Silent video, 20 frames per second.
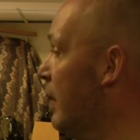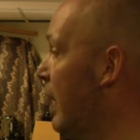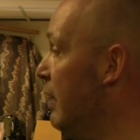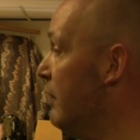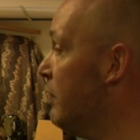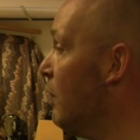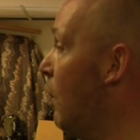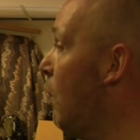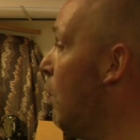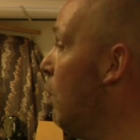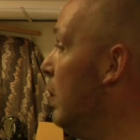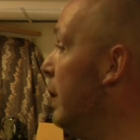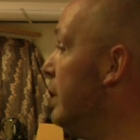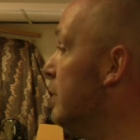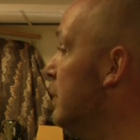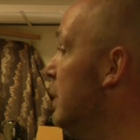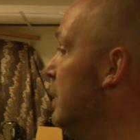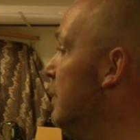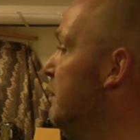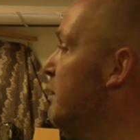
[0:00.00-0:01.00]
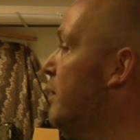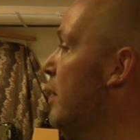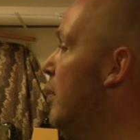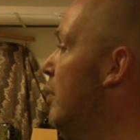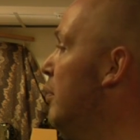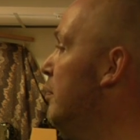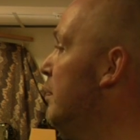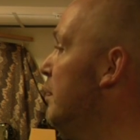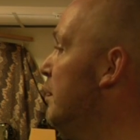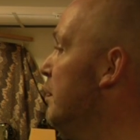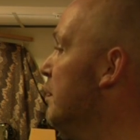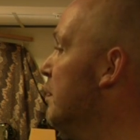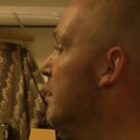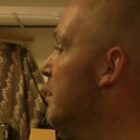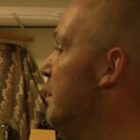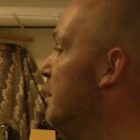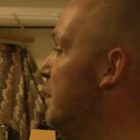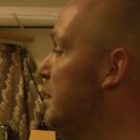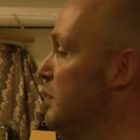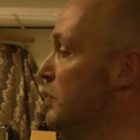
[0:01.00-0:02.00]
It's all literally from
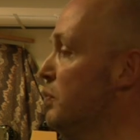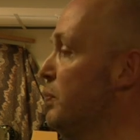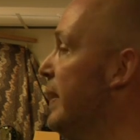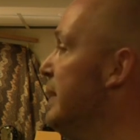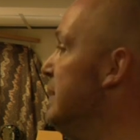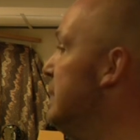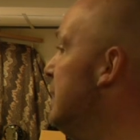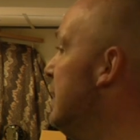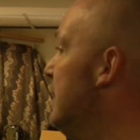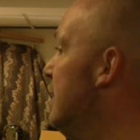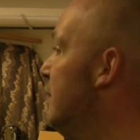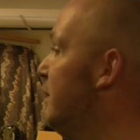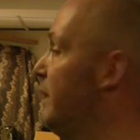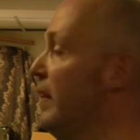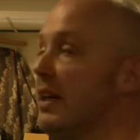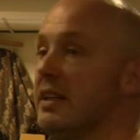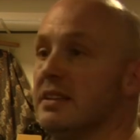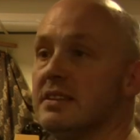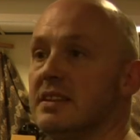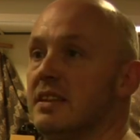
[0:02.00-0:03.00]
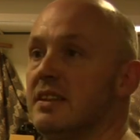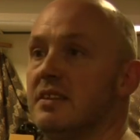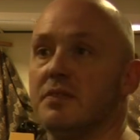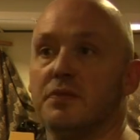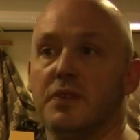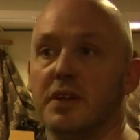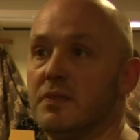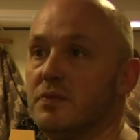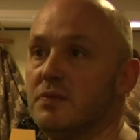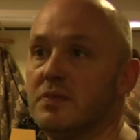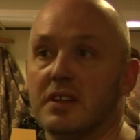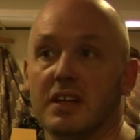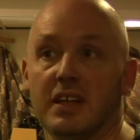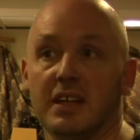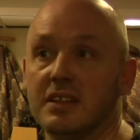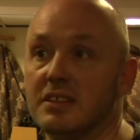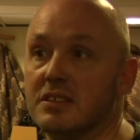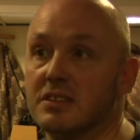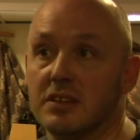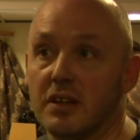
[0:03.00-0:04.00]
20s, 30s,
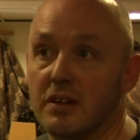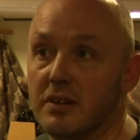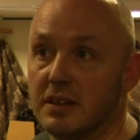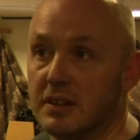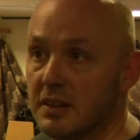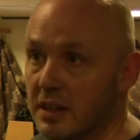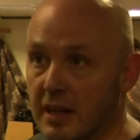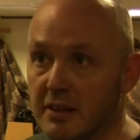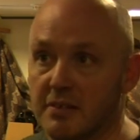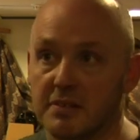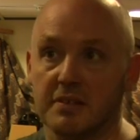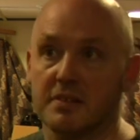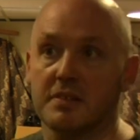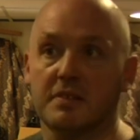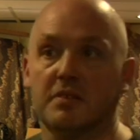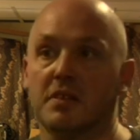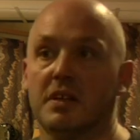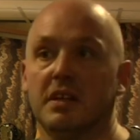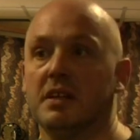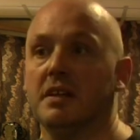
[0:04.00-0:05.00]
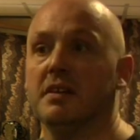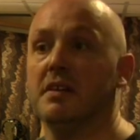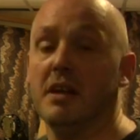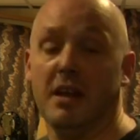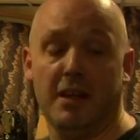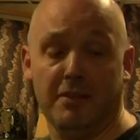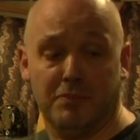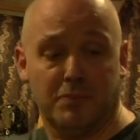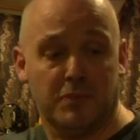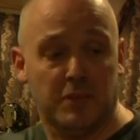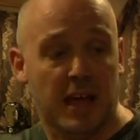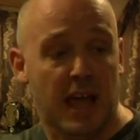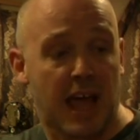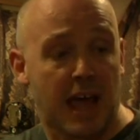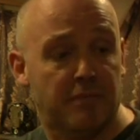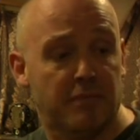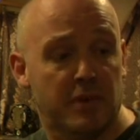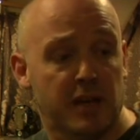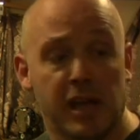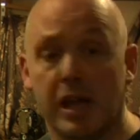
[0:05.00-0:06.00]
50s, so it's
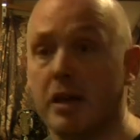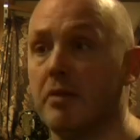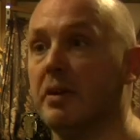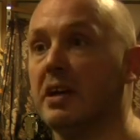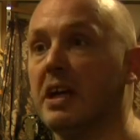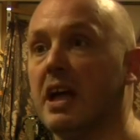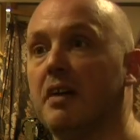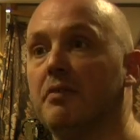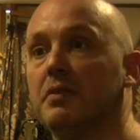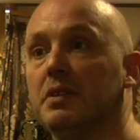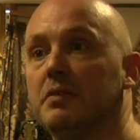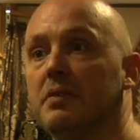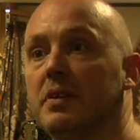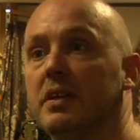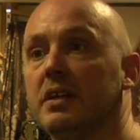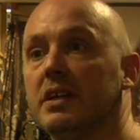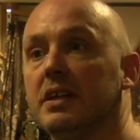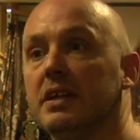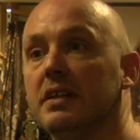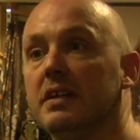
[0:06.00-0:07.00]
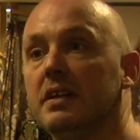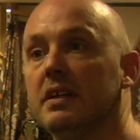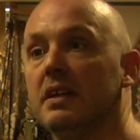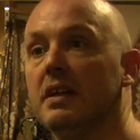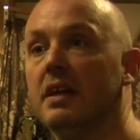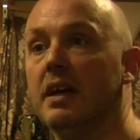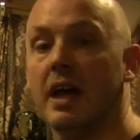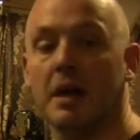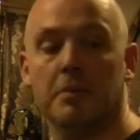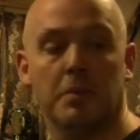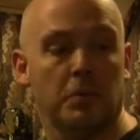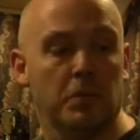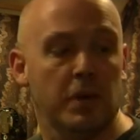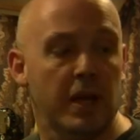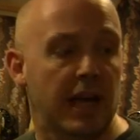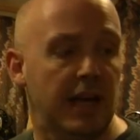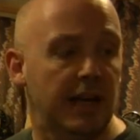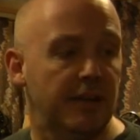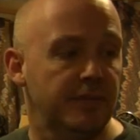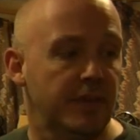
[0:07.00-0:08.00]
every year recovered, really. I mean, we've
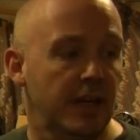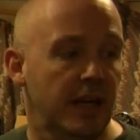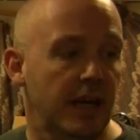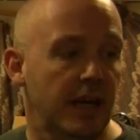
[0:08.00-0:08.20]
had